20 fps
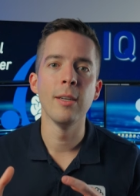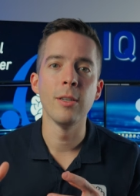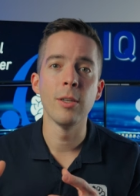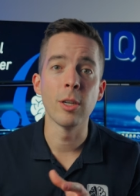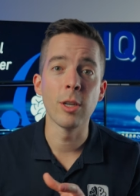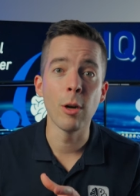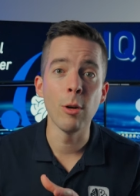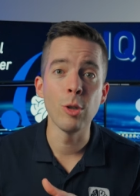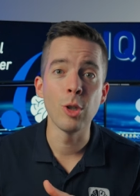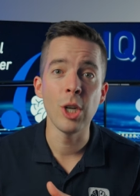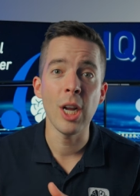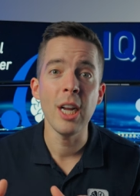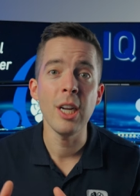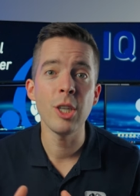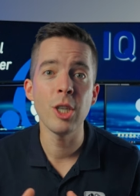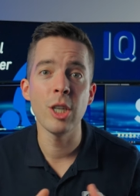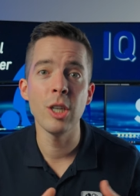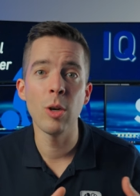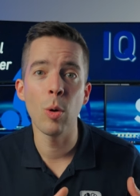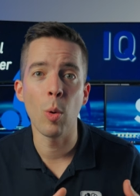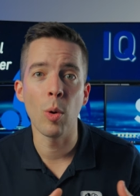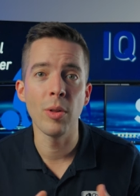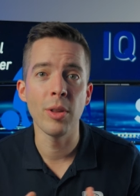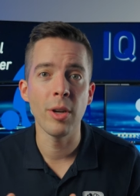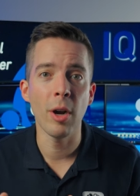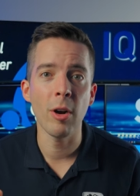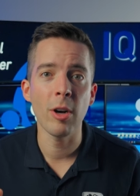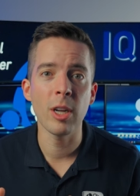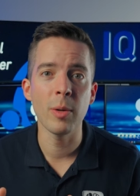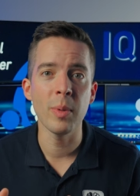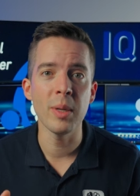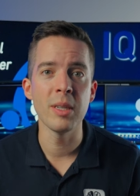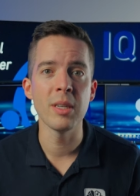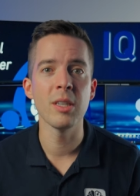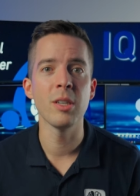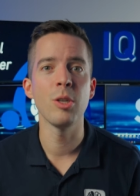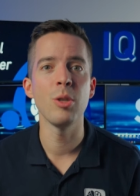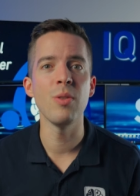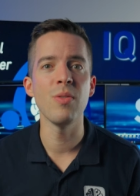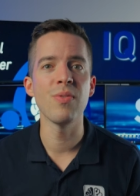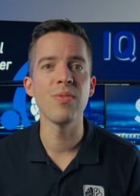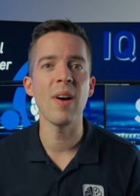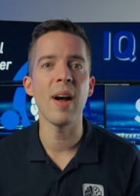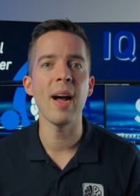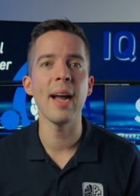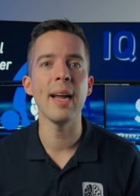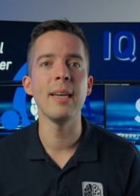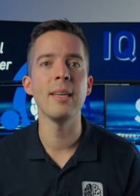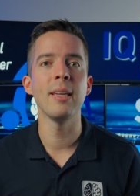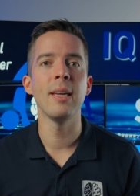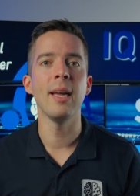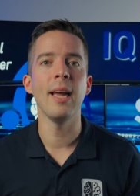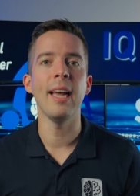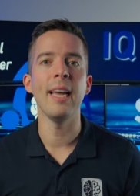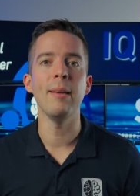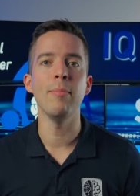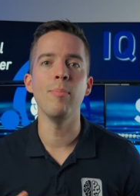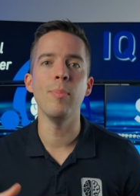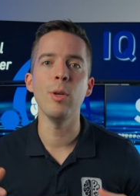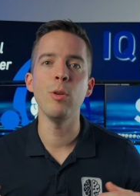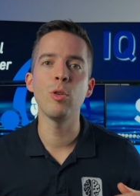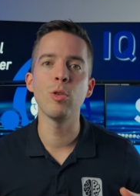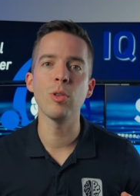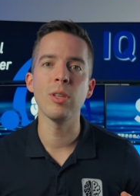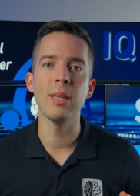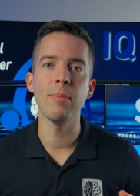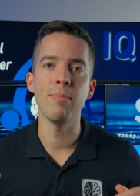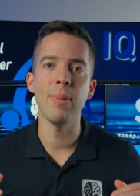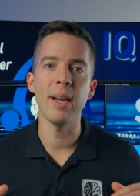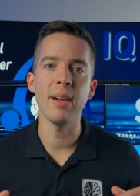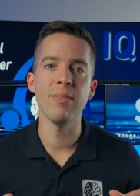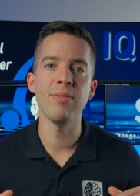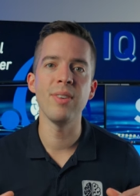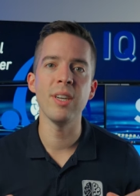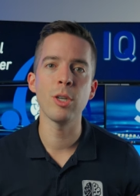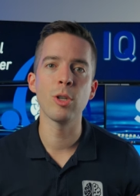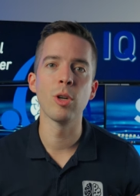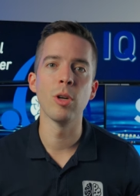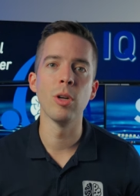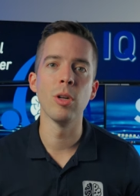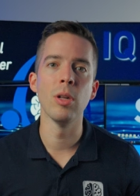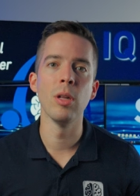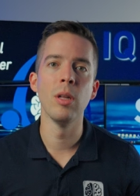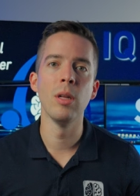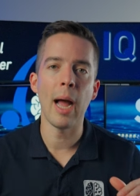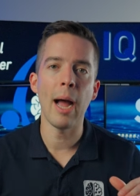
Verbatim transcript: negotiation or the argument to find a mutually beneficial